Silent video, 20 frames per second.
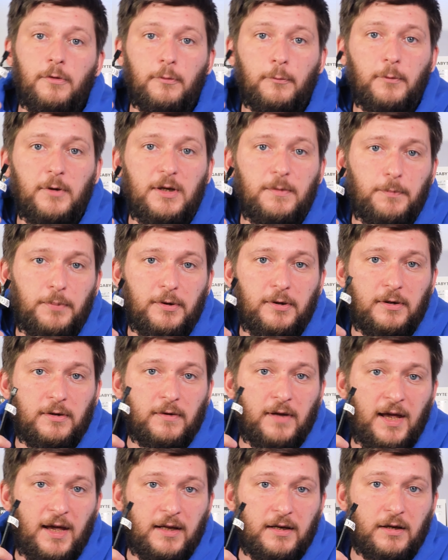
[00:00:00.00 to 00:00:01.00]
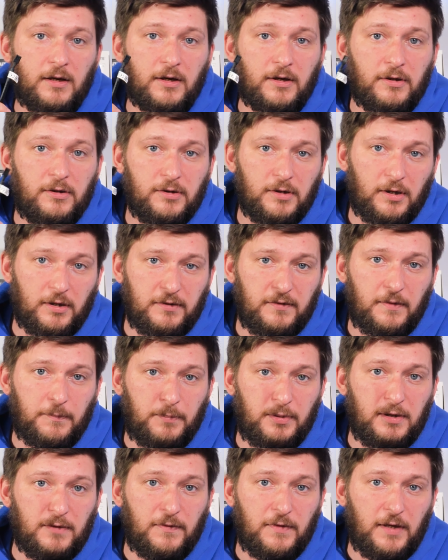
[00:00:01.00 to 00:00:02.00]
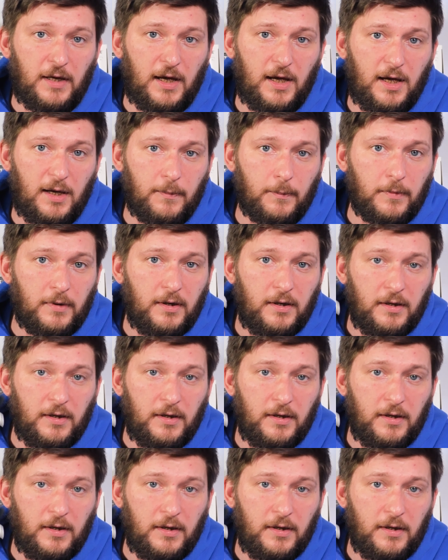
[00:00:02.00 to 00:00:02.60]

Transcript: 3-pin header, not PWM.